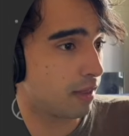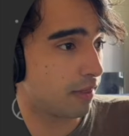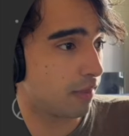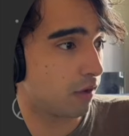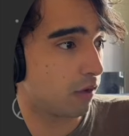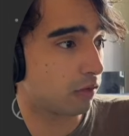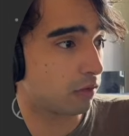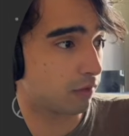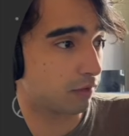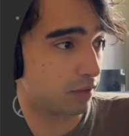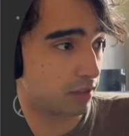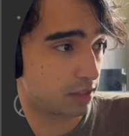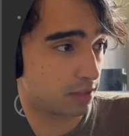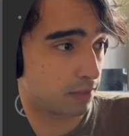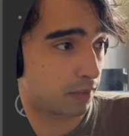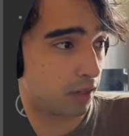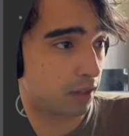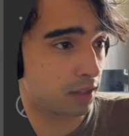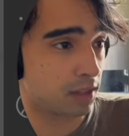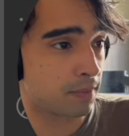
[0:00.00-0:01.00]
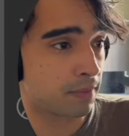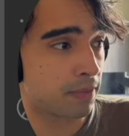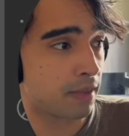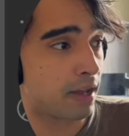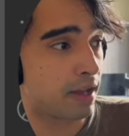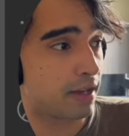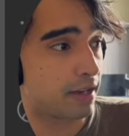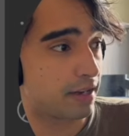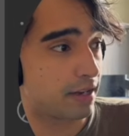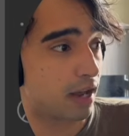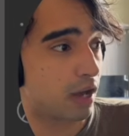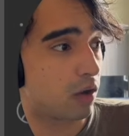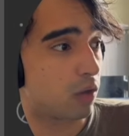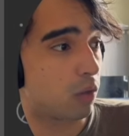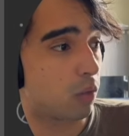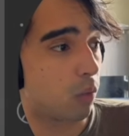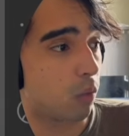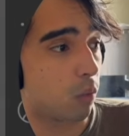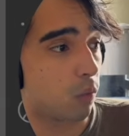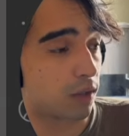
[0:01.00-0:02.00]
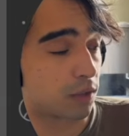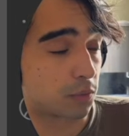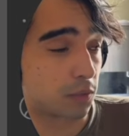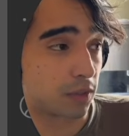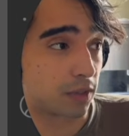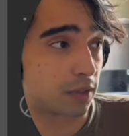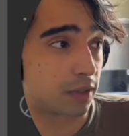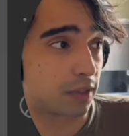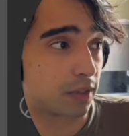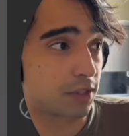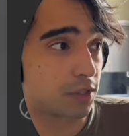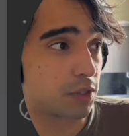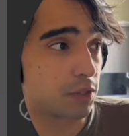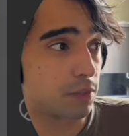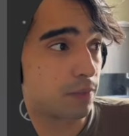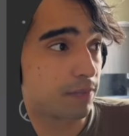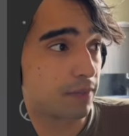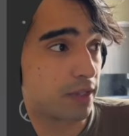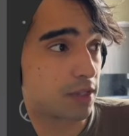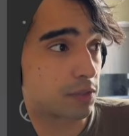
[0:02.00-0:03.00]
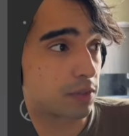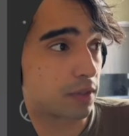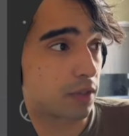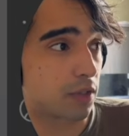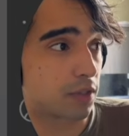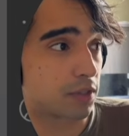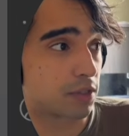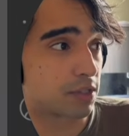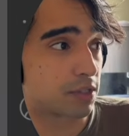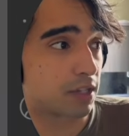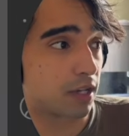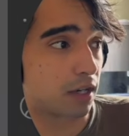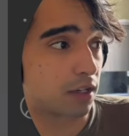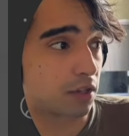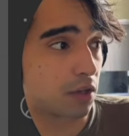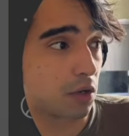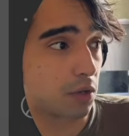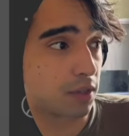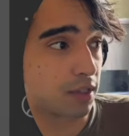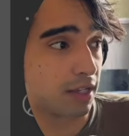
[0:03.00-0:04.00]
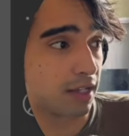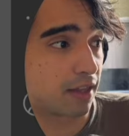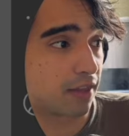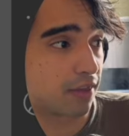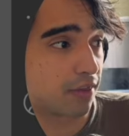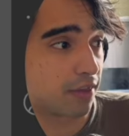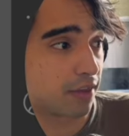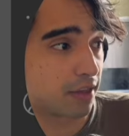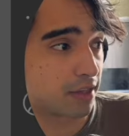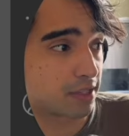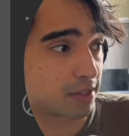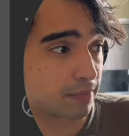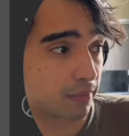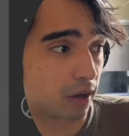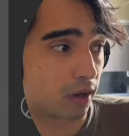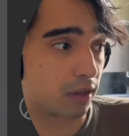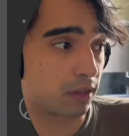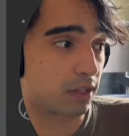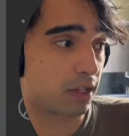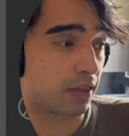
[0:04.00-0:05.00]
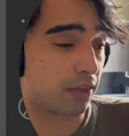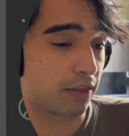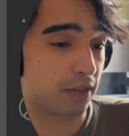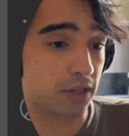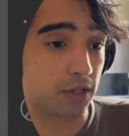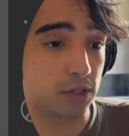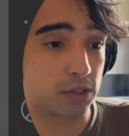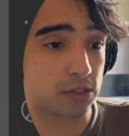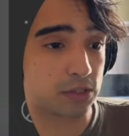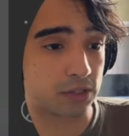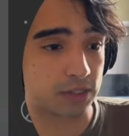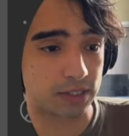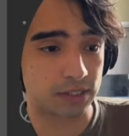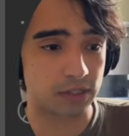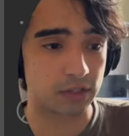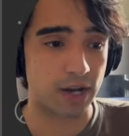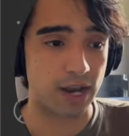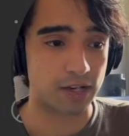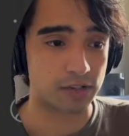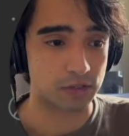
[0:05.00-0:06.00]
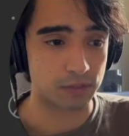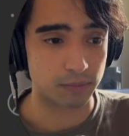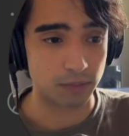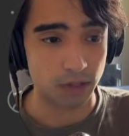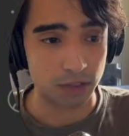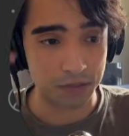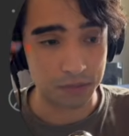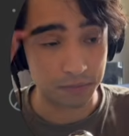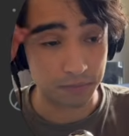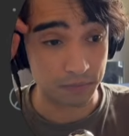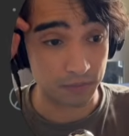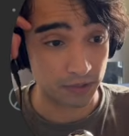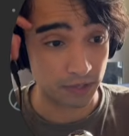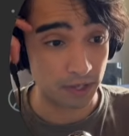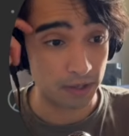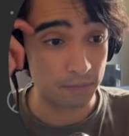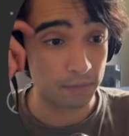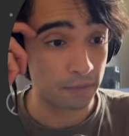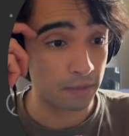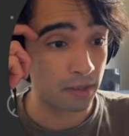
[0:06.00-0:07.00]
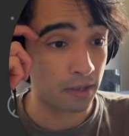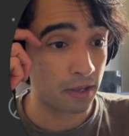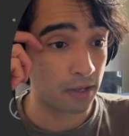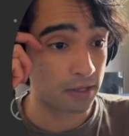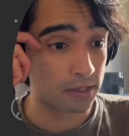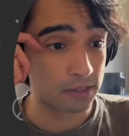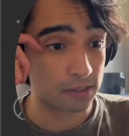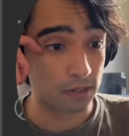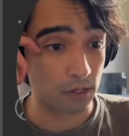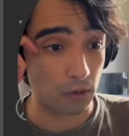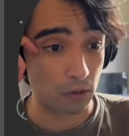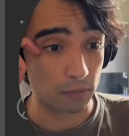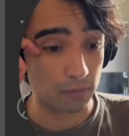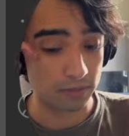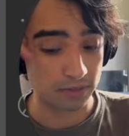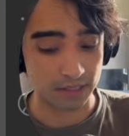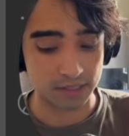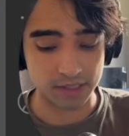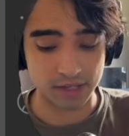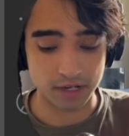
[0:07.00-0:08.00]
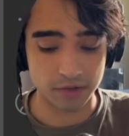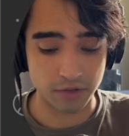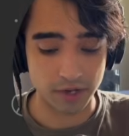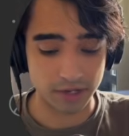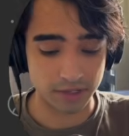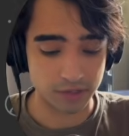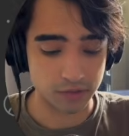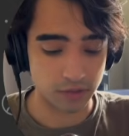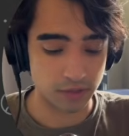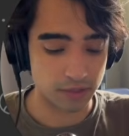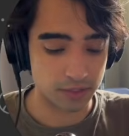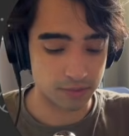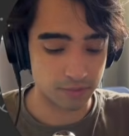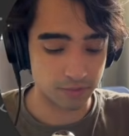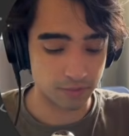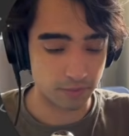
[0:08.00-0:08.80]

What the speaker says: all of this part. Now what we're going to do is we're going to start coding this part, the user interaction part. Okay, so let's get right into it.